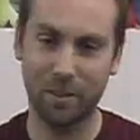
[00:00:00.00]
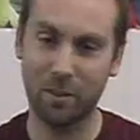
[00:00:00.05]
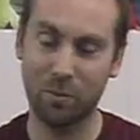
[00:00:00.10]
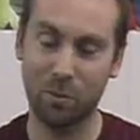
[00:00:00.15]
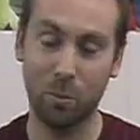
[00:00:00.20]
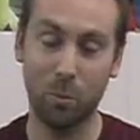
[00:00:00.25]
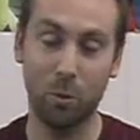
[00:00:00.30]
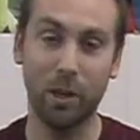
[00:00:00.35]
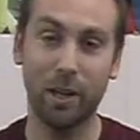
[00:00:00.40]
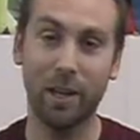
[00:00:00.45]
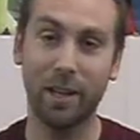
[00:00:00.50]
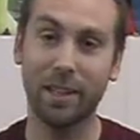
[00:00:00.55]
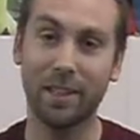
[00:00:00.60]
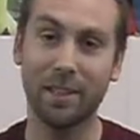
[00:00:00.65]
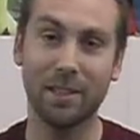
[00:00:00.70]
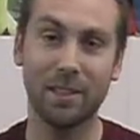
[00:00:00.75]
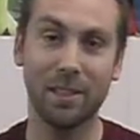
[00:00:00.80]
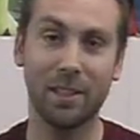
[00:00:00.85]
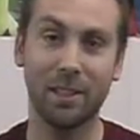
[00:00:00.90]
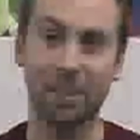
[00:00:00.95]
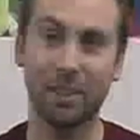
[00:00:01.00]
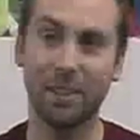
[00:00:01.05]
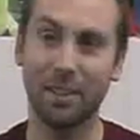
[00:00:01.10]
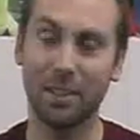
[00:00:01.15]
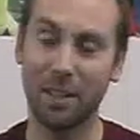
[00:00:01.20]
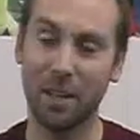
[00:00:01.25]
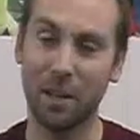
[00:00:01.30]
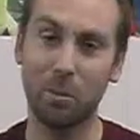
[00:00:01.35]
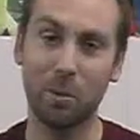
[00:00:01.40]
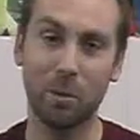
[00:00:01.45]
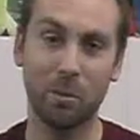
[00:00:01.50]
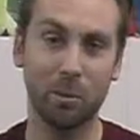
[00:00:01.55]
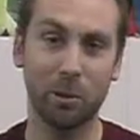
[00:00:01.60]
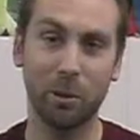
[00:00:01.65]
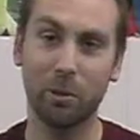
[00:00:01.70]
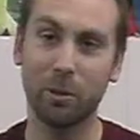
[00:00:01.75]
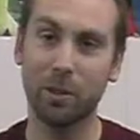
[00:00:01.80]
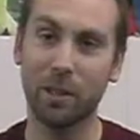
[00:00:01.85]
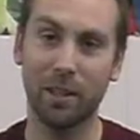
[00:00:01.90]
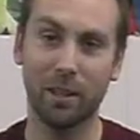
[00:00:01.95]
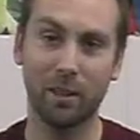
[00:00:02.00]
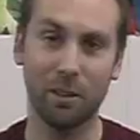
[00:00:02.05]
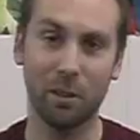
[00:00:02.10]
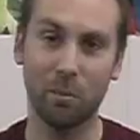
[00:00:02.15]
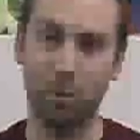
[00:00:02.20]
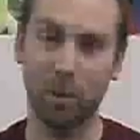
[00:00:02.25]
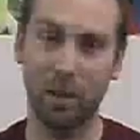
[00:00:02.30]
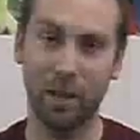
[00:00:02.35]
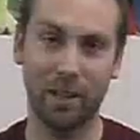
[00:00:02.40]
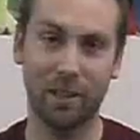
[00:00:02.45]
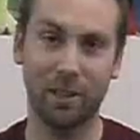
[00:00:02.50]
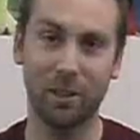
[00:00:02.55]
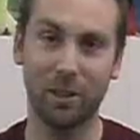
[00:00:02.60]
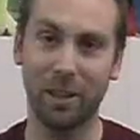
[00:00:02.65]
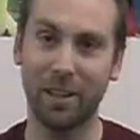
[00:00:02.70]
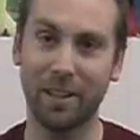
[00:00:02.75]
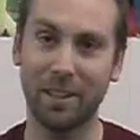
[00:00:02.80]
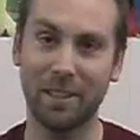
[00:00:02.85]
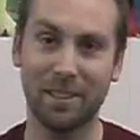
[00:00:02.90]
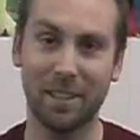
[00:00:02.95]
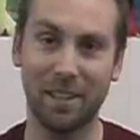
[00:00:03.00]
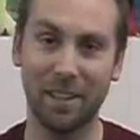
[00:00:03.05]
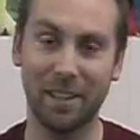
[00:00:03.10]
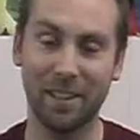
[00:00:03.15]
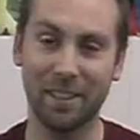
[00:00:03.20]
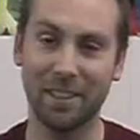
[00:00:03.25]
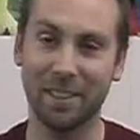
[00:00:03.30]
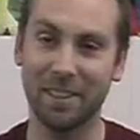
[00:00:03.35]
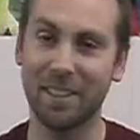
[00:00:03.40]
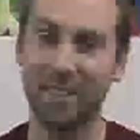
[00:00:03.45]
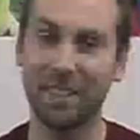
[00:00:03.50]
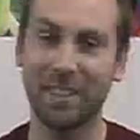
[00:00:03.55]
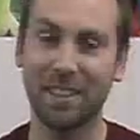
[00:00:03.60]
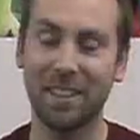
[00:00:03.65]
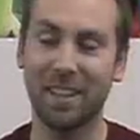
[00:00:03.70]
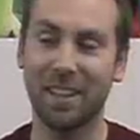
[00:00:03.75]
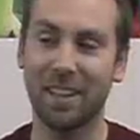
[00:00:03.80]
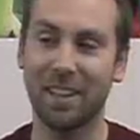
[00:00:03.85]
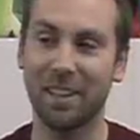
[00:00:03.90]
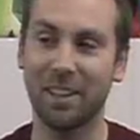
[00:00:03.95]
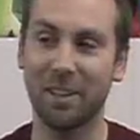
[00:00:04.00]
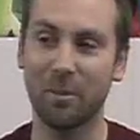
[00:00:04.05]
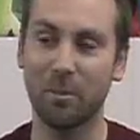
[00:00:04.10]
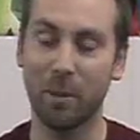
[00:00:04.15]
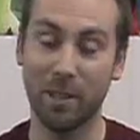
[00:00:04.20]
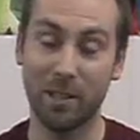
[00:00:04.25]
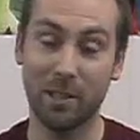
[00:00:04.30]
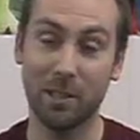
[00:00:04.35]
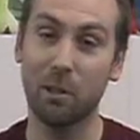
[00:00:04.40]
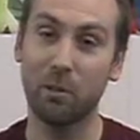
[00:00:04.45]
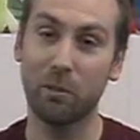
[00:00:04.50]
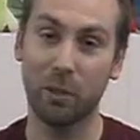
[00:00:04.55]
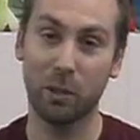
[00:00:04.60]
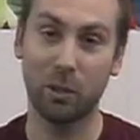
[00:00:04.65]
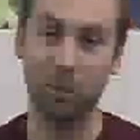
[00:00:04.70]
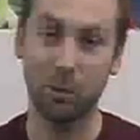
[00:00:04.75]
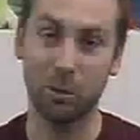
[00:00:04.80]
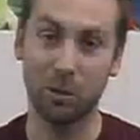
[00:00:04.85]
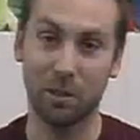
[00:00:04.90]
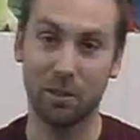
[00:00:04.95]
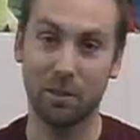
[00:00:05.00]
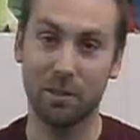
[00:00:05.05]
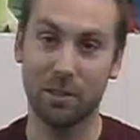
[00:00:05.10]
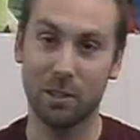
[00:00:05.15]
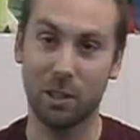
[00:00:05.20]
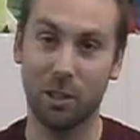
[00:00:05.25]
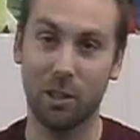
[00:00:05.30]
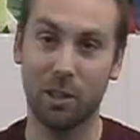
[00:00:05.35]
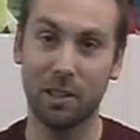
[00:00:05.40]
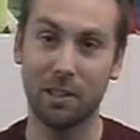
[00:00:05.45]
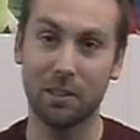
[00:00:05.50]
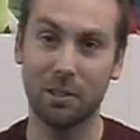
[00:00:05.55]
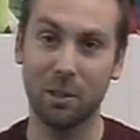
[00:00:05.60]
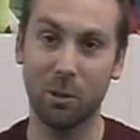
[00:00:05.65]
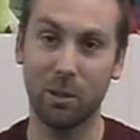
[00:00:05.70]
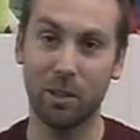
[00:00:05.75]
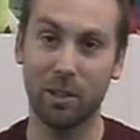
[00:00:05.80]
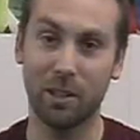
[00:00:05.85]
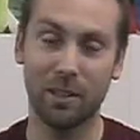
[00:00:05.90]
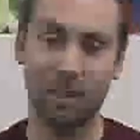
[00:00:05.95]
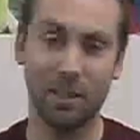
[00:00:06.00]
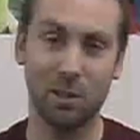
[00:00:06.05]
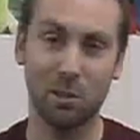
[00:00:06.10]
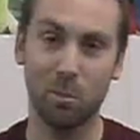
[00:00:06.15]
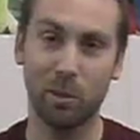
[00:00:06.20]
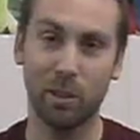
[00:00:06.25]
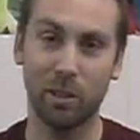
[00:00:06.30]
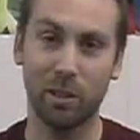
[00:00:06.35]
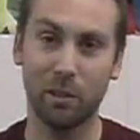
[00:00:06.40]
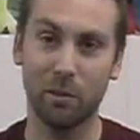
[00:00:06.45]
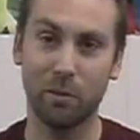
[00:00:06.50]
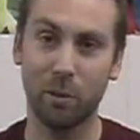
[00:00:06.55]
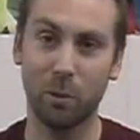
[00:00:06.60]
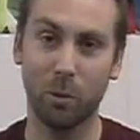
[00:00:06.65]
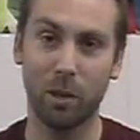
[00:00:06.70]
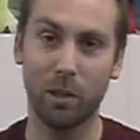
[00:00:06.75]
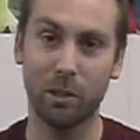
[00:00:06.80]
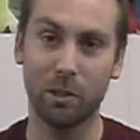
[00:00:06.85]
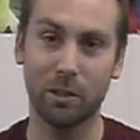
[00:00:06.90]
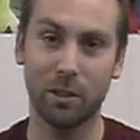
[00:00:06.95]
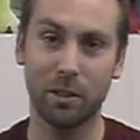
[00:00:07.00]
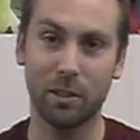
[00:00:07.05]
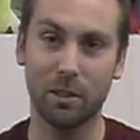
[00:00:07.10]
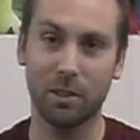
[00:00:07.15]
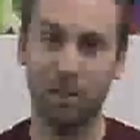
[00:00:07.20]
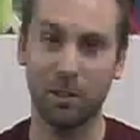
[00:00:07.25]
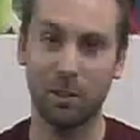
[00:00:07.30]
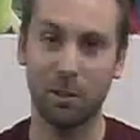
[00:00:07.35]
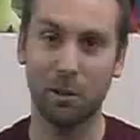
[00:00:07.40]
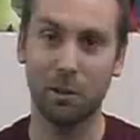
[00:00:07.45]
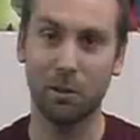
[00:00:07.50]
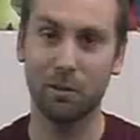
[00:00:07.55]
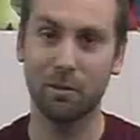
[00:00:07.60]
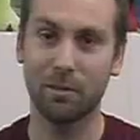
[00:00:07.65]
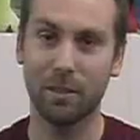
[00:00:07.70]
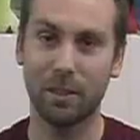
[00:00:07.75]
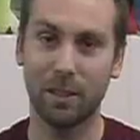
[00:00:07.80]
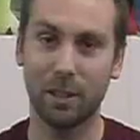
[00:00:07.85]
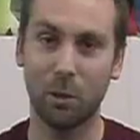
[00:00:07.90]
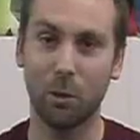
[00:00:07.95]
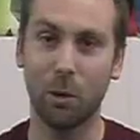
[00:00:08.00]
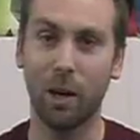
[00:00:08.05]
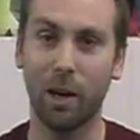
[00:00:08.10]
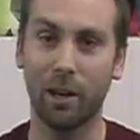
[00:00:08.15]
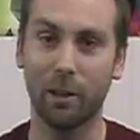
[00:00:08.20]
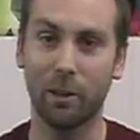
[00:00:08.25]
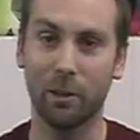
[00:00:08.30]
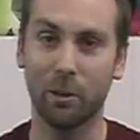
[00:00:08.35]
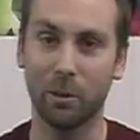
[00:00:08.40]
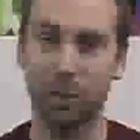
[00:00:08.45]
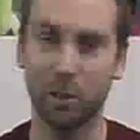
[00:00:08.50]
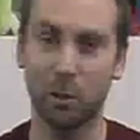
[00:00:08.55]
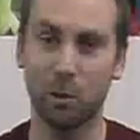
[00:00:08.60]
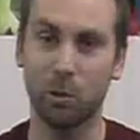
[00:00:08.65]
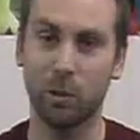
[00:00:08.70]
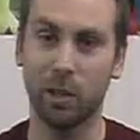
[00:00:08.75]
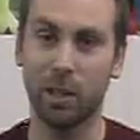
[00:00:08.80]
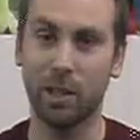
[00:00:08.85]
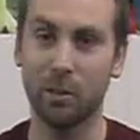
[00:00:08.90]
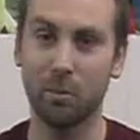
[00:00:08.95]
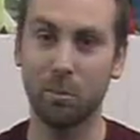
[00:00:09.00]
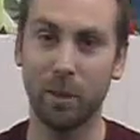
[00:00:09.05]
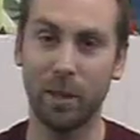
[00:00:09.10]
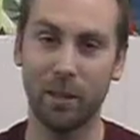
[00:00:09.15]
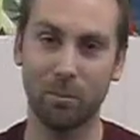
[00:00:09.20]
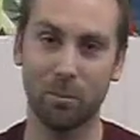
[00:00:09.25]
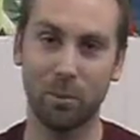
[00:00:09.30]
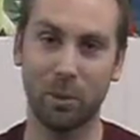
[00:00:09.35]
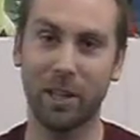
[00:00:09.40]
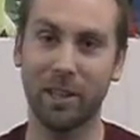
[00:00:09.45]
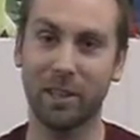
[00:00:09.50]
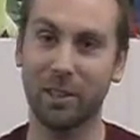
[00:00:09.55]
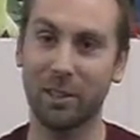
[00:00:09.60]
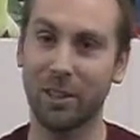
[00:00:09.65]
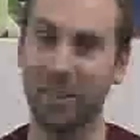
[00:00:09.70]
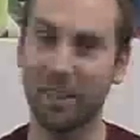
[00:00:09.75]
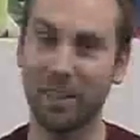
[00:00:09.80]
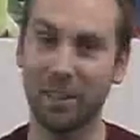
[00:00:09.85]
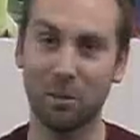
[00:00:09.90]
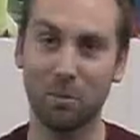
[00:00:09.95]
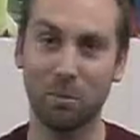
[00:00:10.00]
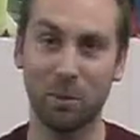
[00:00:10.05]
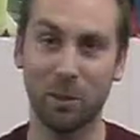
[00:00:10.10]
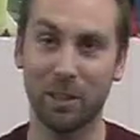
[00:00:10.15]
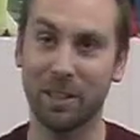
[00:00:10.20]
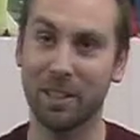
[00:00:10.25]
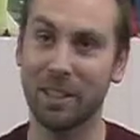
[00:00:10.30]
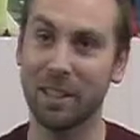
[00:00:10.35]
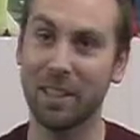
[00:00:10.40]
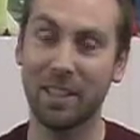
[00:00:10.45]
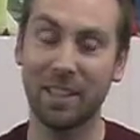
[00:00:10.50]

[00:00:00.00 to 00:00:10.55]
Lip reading: from what I can tell, a lot of people don't care that Black Goliath died. Myself included. Sorry, Tony Isabella, if you're watching this. I know you're in Ohio and you created Black Goliath, but